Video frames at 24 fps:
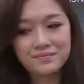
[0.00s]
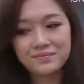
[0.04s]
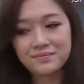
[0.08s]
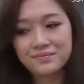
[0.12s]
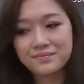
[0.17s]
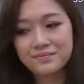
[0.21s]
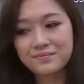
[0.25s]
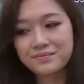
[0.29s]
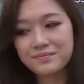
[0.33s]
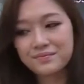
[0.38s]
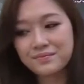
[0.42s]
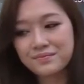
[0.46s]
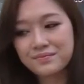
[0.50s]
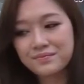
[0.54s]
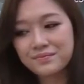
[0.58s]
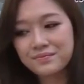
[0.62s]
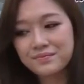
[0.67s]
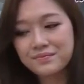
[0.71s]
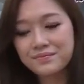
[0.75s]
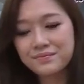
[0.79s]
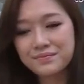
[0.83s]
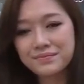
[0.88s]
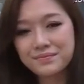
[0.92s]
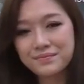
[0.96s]

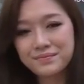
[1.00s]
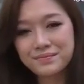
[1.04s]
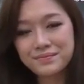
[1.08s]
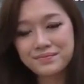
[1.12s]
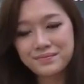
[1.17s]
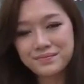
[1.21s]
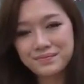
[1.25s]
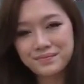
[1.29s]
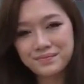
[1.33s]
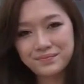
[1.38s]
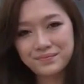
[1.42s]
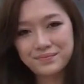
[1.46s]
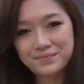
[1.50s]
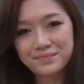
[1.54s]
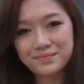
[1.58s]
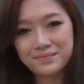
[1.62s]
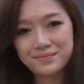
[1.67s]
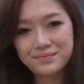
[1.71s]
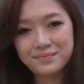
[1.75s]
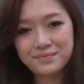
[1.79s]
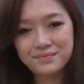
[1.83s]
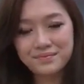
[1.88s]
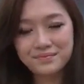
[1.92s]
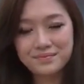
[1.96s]

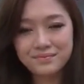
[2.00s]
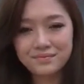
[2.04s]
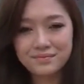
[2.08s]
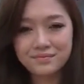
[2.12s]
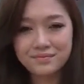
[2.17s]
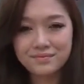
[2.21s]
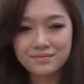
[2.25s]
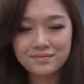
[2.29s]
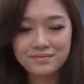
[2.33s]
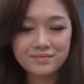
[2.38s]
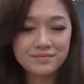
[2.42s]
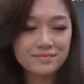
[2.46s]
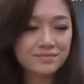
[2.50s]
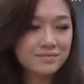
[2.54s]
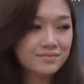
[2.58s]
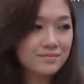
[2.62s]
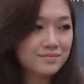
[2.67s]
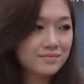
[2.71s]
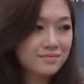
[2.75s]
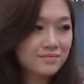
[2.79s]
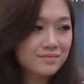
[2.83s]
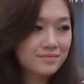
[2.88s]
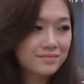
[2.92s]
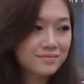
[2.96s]

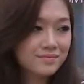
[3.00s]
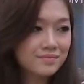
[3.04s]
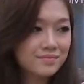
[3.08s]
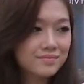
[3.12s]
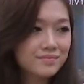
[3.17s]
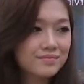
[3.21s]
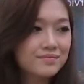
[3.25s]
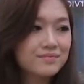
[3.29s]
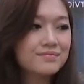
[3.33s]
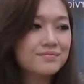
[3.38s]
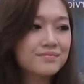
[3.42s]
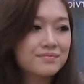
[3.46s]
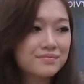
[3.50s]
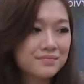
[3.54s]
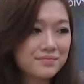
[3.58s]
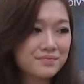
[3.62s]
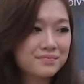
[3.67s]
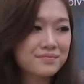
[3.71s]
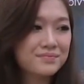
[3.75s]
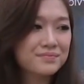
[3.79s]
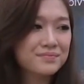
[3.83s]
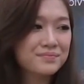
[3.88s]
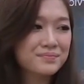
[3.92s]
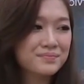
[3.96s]

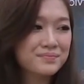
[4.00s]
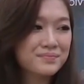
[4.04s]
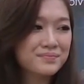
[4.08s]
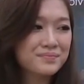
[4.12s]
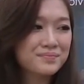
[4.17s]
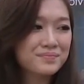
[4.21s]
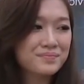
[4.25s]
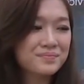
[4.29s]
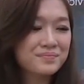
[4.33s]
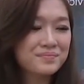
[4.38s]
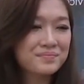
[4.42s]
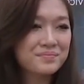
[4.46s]
(silent)